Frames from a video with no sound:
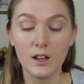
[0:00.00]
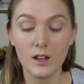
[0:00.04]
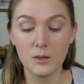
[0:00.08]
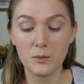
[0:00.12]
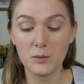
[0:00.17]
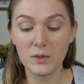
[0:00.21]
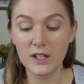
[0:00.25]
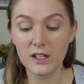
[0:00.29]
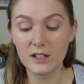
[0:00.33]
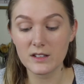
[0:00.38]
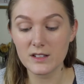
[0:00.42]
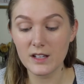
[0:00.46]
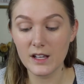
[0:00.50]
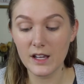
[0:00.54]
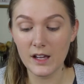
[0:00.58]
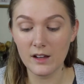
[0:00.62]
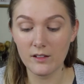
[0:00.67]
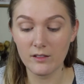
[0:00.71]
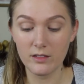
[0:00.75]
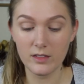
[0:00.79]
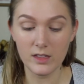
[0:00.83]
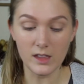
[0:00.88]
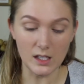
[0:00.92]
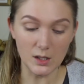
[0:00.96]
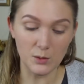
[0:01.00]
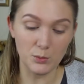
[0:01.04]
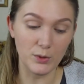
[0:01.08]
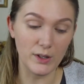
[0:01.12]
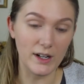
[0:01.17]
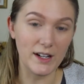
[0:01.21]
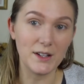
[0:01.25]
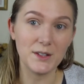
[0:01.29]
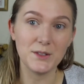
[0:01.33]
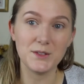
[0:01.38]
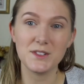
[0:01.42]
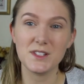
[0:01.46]
Because I have thick
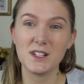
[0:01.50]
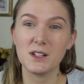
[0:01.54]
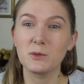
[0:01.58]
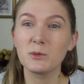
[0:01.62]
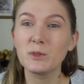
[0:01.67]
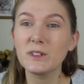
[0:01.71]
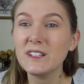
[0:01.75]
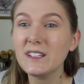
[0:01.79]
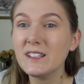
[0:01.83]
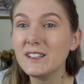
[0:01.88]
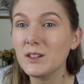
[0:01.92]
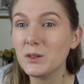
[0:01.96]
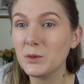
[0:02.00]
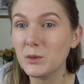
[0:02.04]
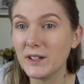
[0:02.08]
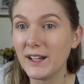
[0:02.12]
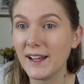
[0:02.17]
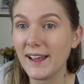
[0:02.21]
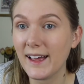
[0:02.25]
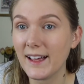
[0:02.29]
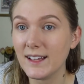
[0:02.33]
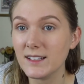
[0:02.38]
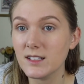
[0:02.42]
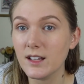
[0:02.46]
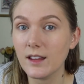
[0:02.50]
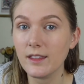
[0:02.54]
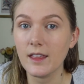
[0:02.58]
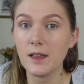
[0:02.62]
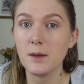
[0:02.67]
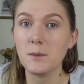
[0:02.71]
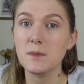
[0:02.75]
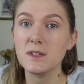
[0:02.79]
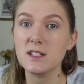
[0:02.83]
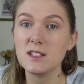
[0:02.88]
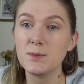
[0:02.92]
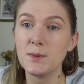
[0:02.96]
brows, I really don't want to add to
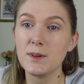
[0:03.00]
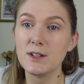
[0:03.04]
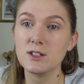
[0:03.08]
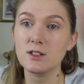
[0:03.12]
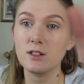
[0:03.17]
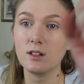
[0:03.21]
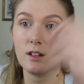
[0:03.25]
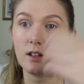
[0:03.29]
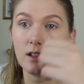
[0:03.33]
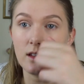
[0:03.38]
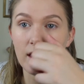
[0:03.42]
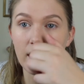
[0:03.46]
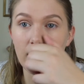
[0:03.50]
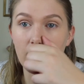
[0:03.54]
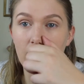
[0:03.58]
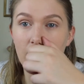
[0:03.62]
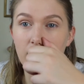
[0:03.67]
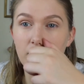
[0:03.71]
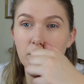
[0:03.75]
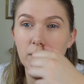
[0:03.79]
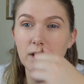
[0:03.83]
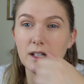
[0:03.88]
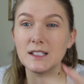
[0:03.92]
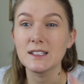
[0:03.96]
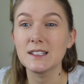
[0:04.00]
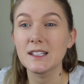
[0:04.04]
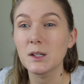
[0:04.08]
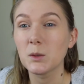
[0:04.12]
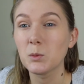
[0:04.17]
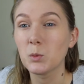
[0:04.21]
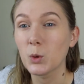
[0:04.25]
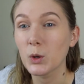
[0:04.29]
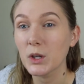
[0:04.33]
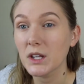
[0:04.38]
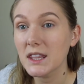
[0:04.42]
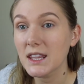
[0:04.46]
them, especially they have been a little
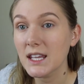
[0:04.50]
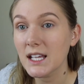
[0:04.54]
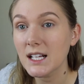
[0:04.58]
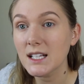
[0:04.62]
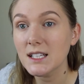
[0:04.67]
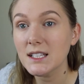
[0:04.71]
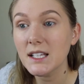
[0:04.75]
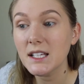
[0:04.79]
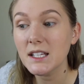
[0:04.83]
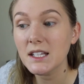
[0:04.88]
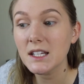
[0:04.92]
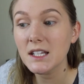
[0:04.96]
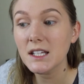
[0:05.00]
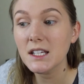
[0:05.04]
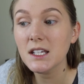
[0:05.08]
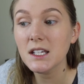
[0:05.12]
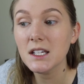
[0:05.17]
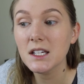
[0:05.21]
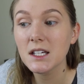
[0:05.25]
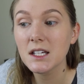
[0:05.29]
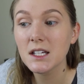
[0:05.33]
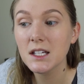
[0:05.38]
more thick lately.